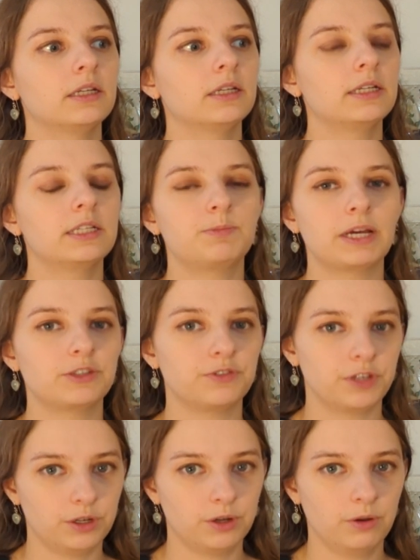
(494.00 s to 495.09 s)
is best for
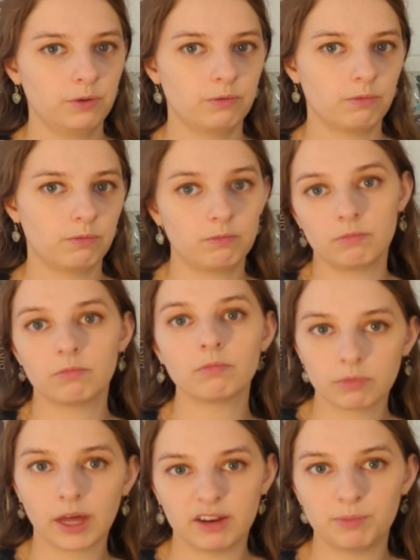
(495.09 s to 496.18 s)
you,
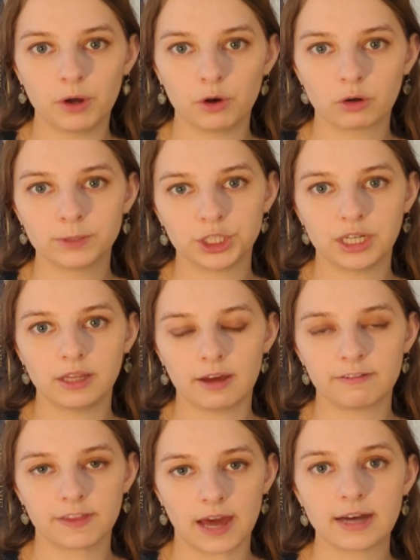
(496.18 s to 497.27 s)
they've put an option in there
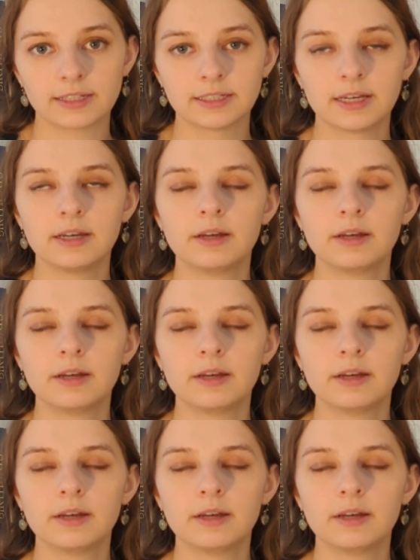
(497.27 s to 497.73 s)
for that.